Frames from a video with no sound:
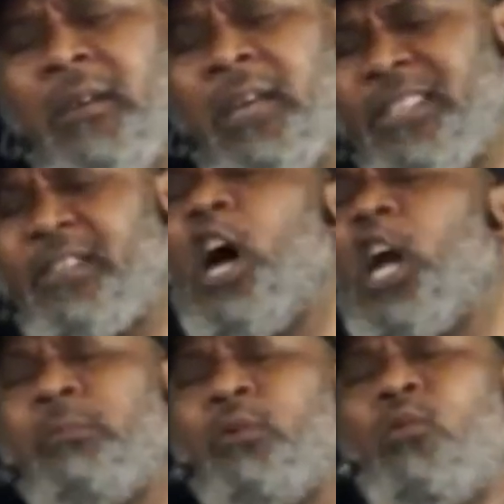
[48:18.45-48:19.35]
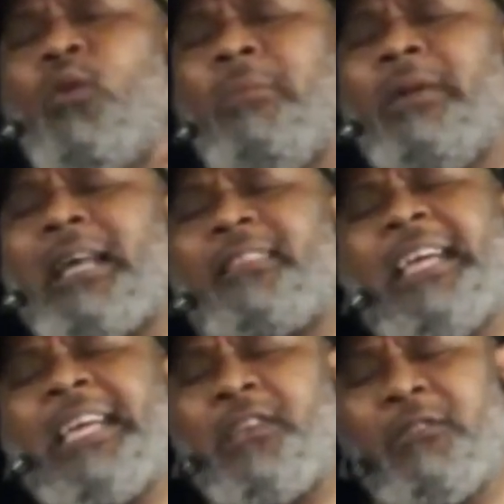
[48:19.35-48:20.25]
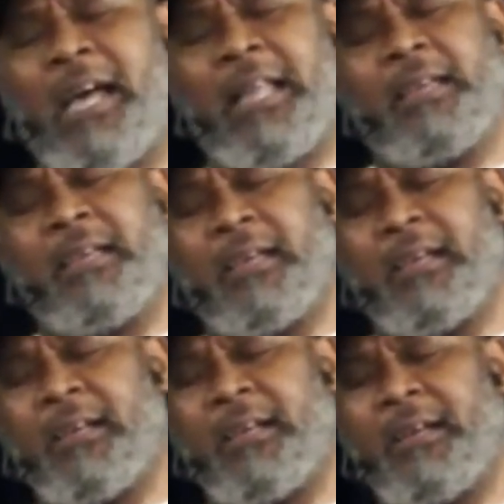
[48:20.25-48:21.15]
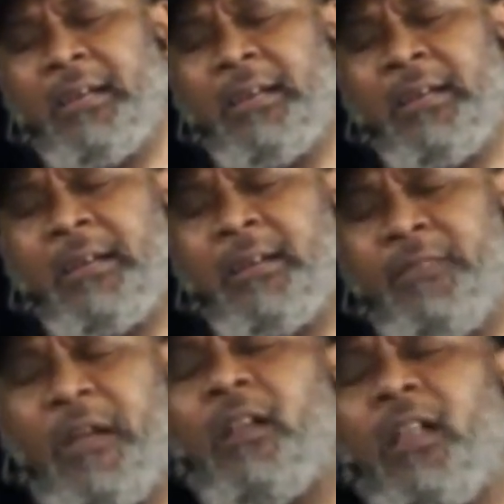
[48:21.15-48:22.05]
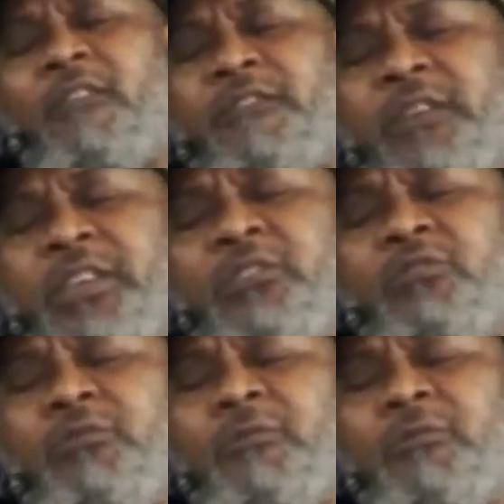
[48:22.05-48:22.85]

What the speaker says: is an honorable woman. I thank you that their love for you